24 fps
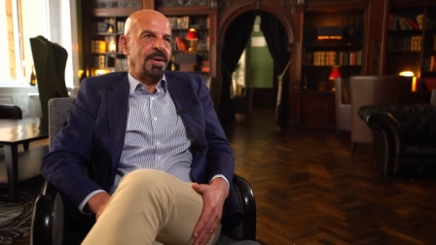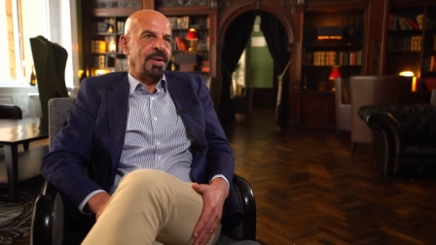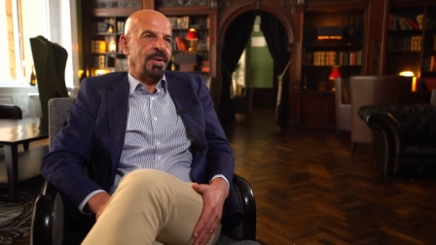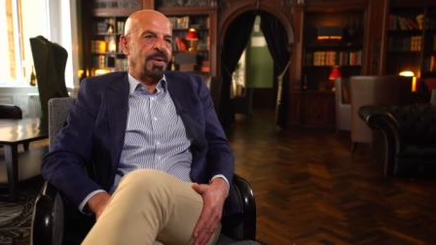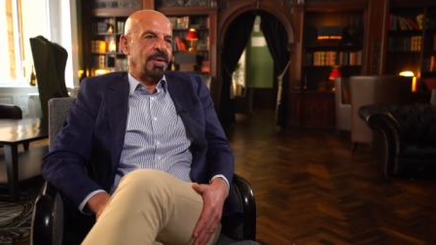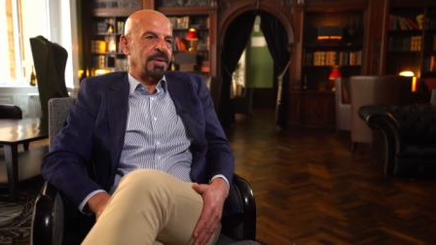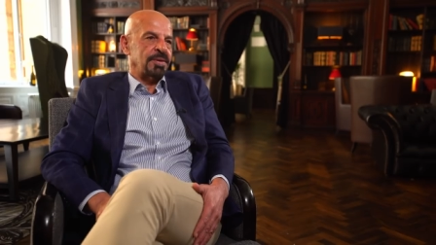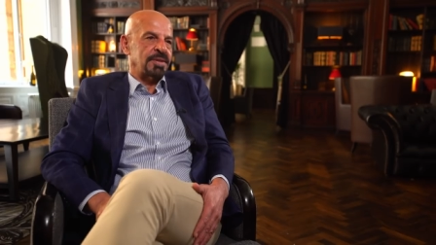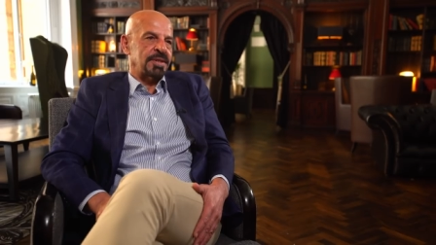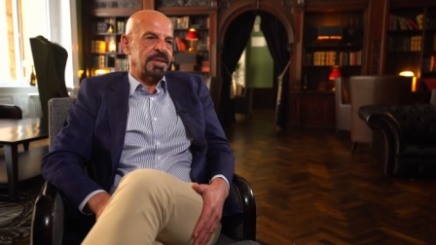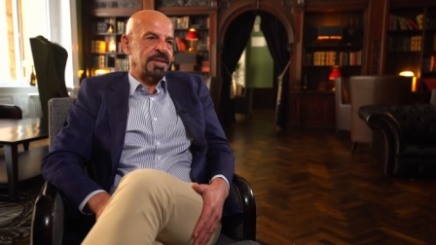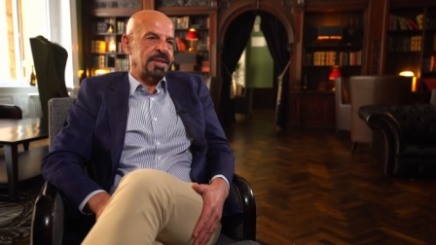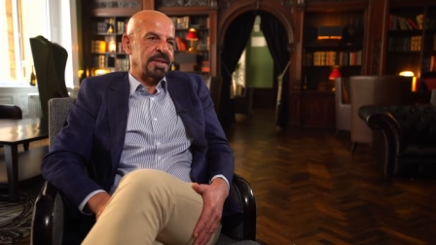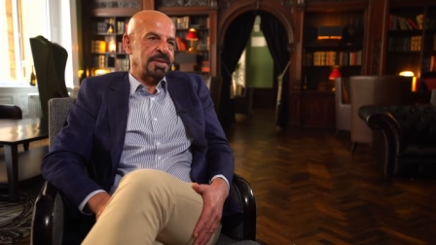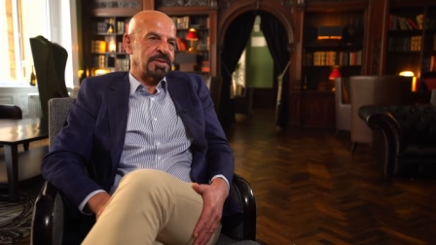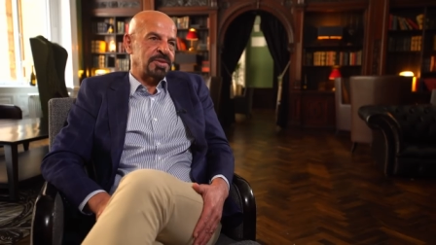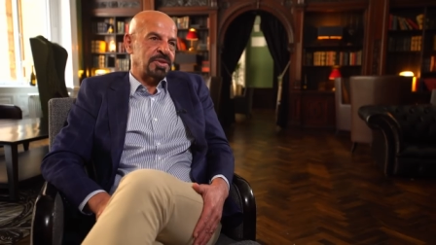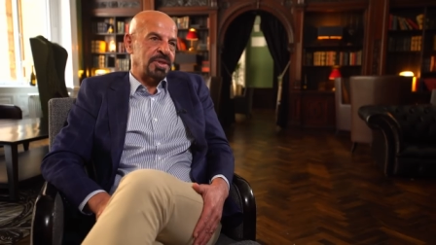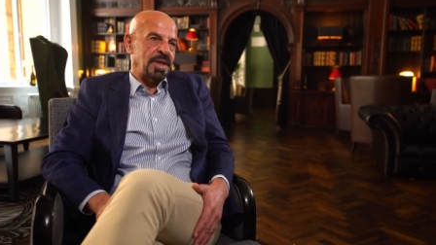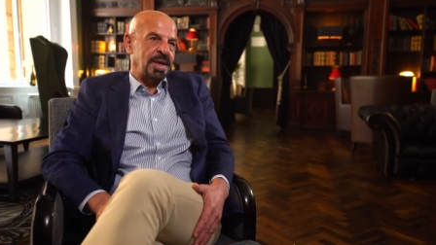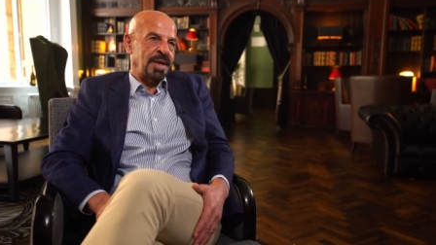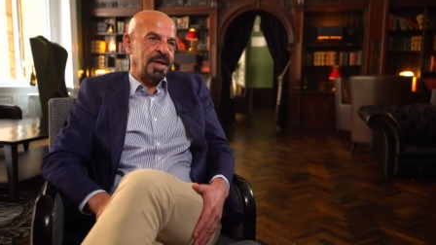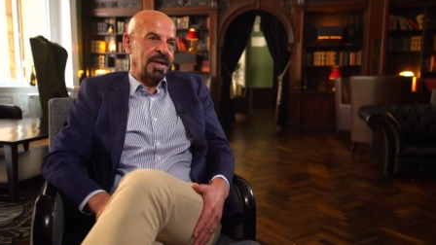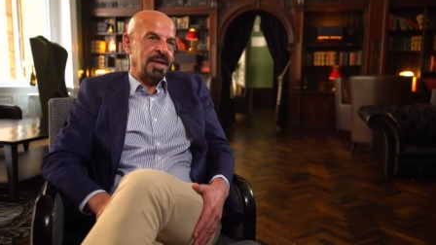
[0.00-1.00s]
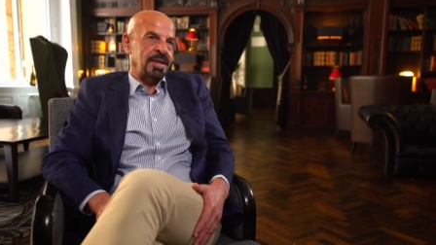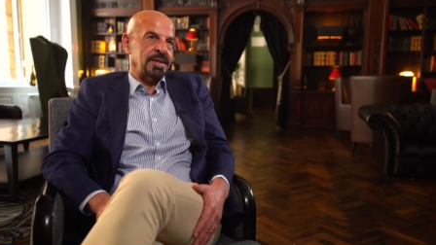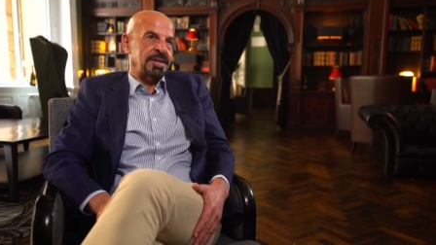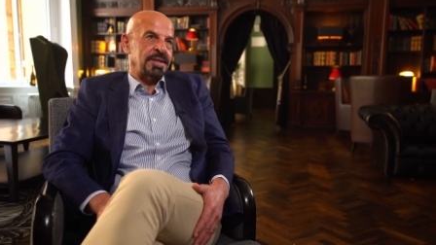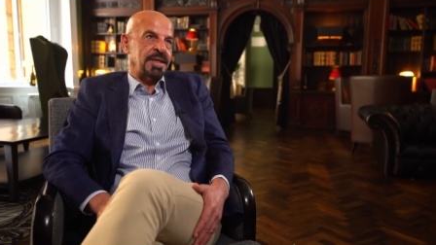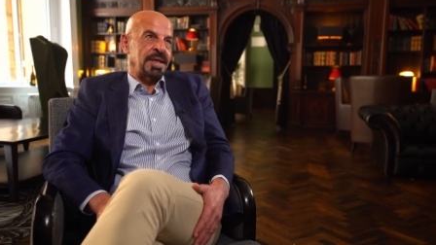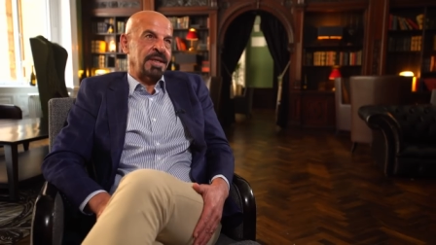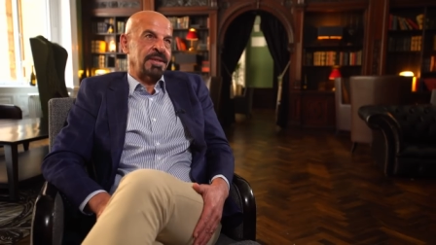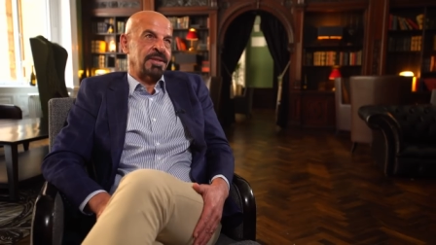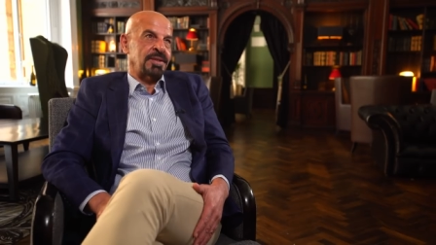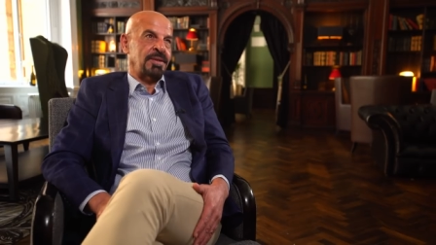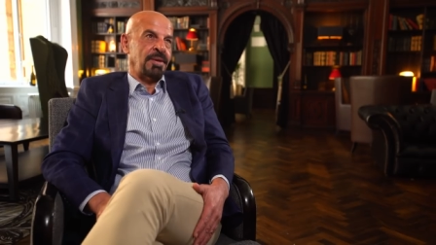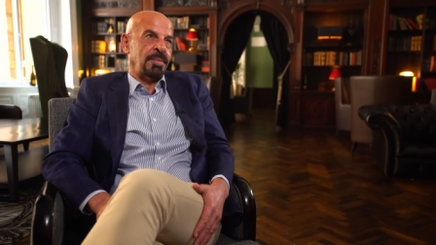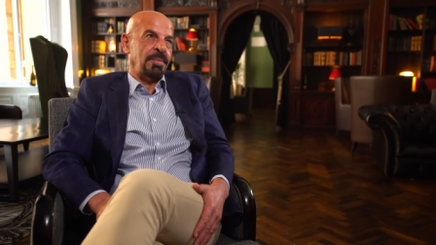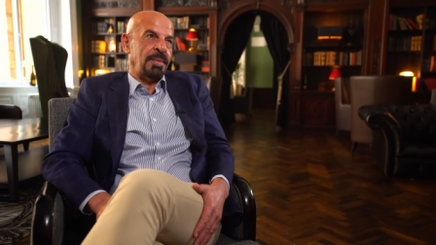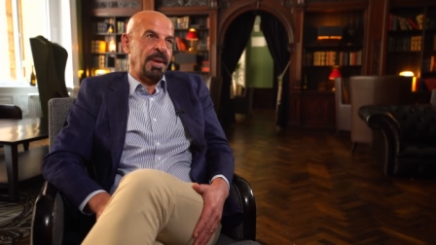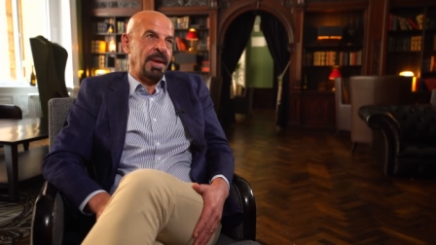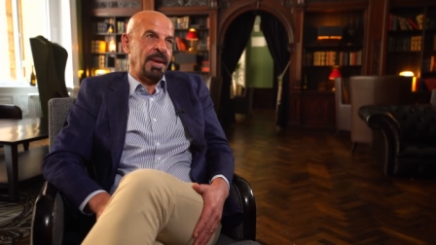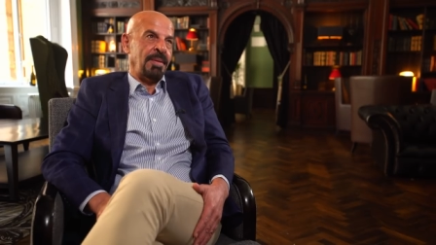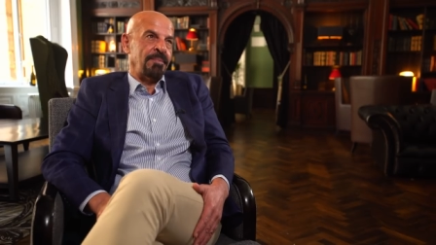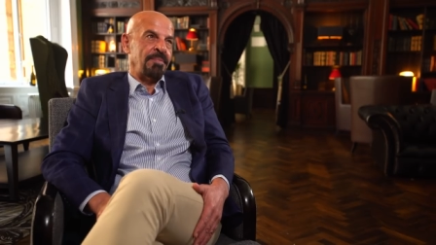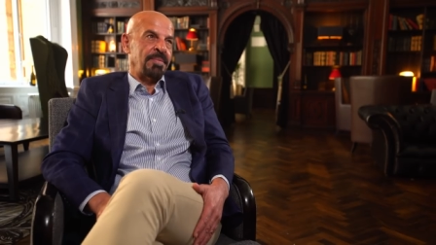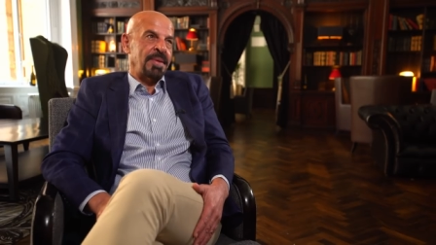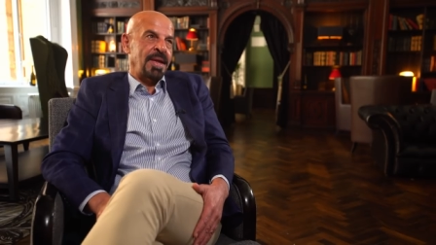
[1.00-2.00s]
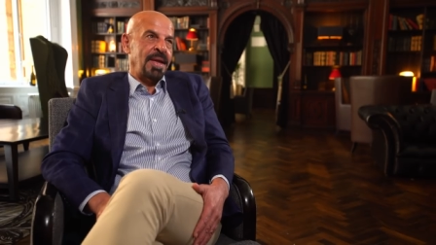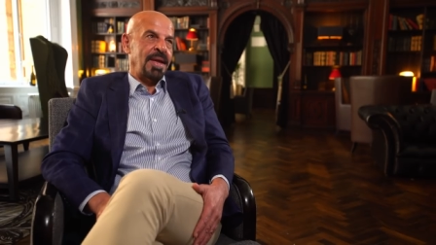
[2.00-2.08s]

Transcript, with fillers: horses in training. He says to me,